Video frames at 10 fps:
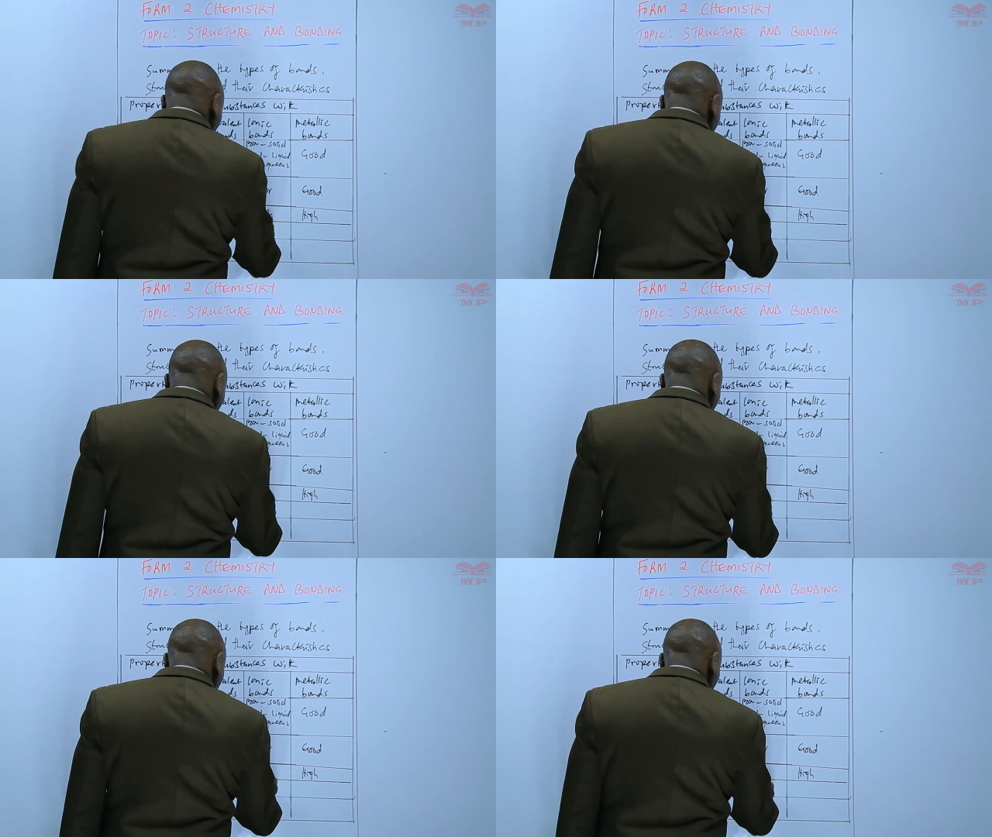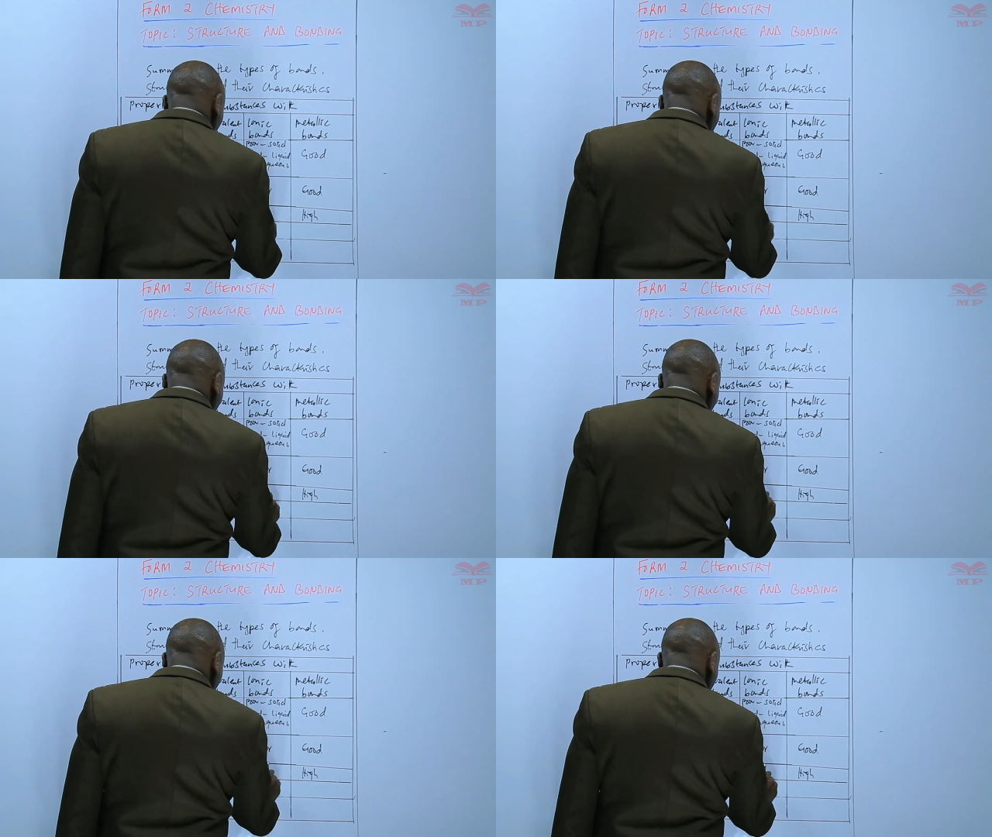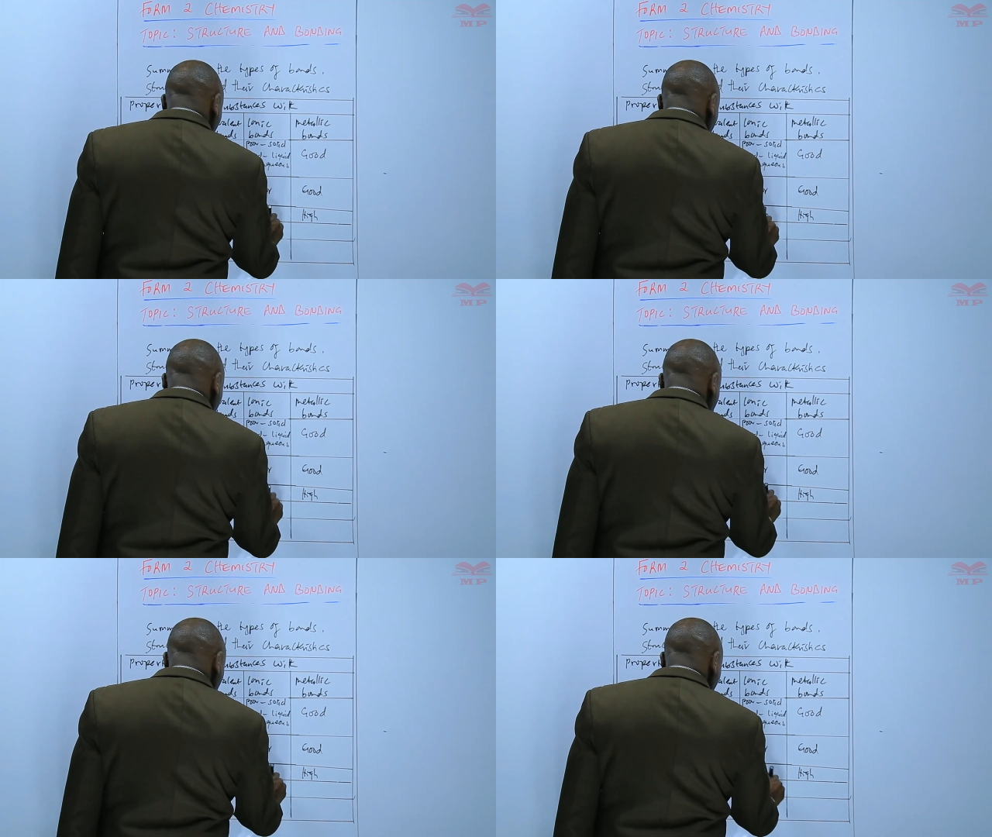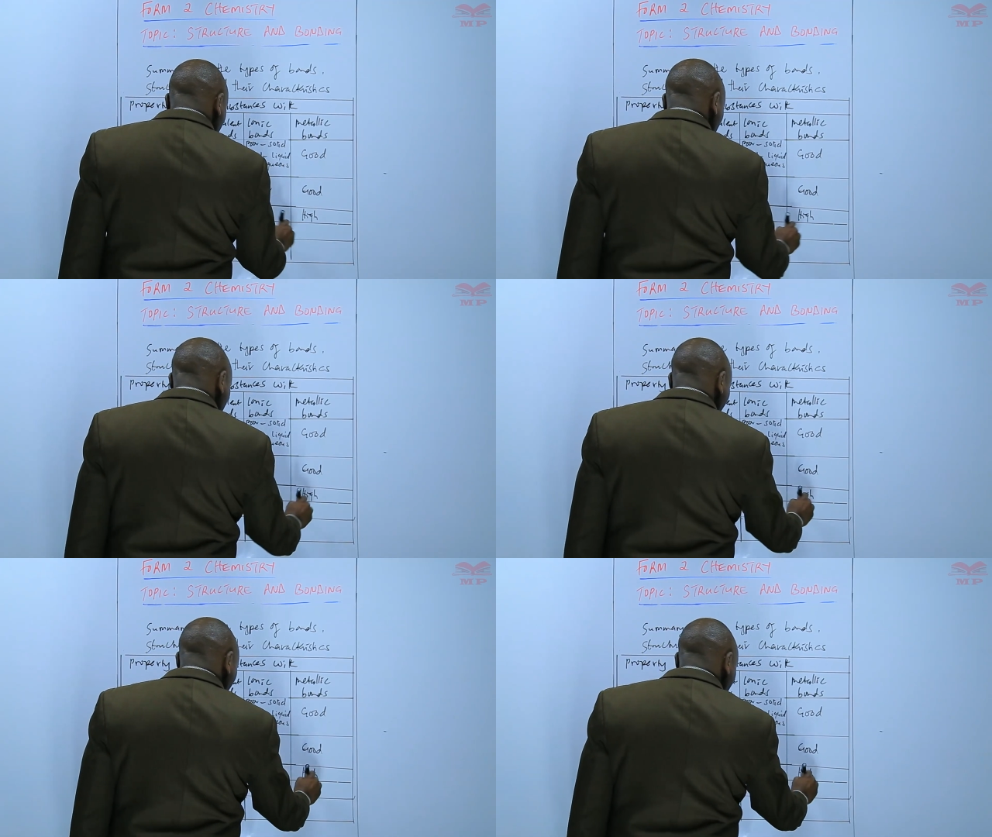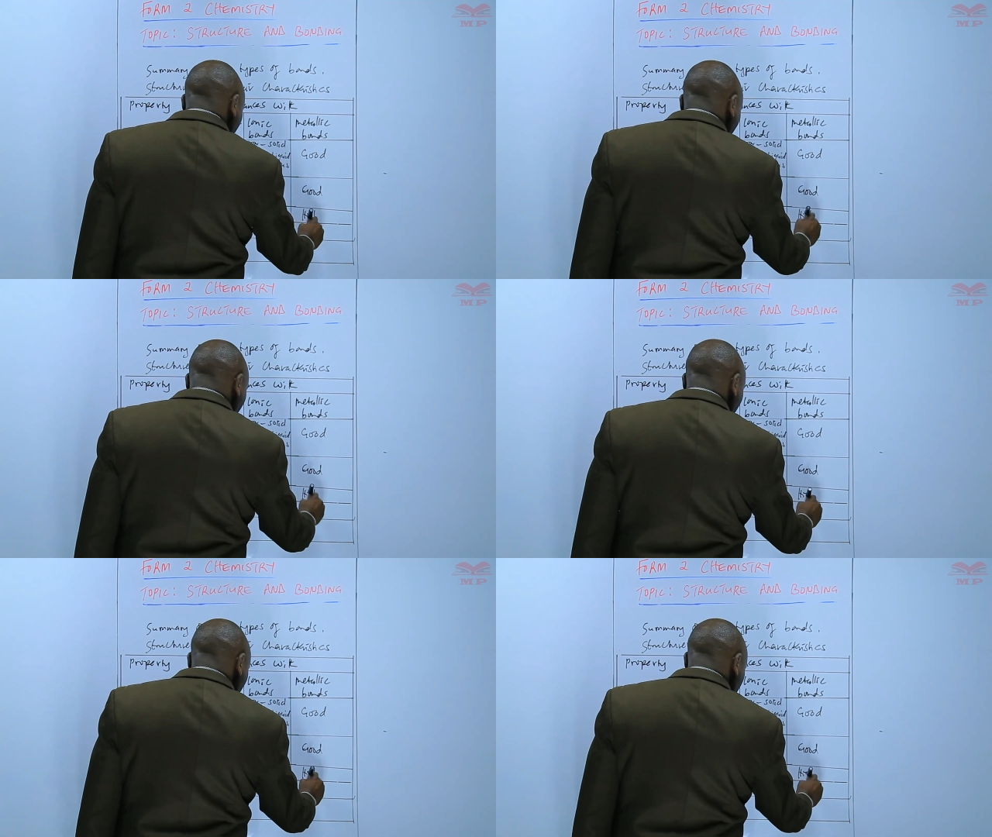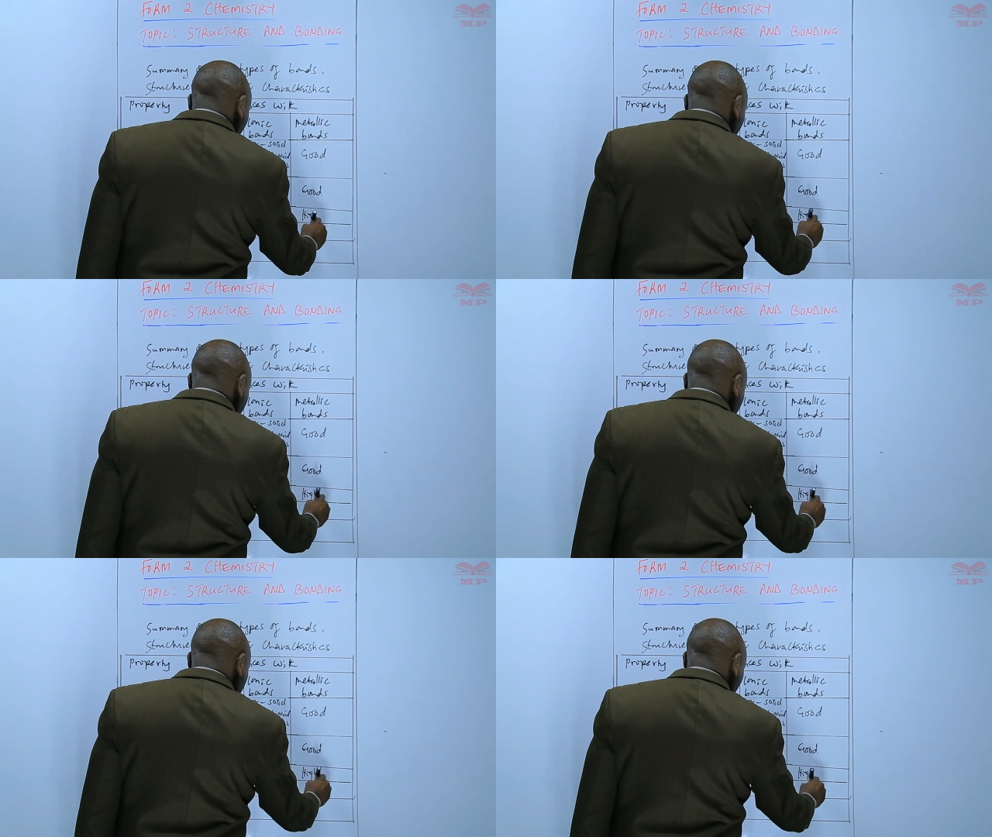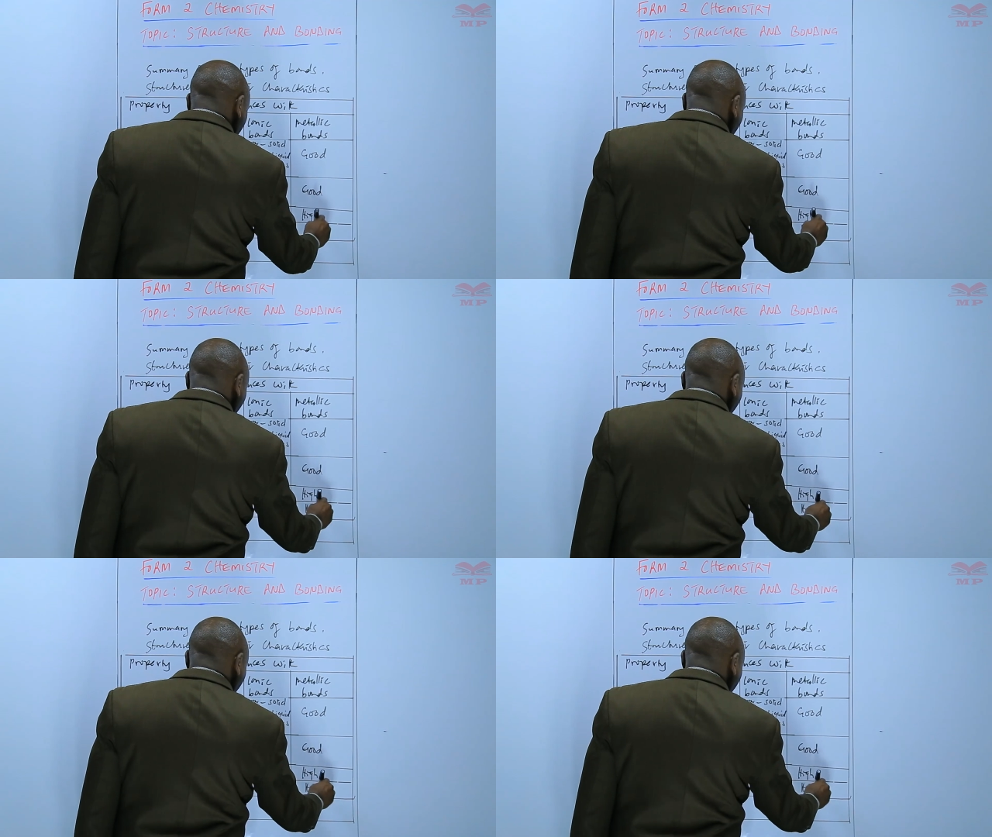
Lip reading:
Nobody's mouth can be seen.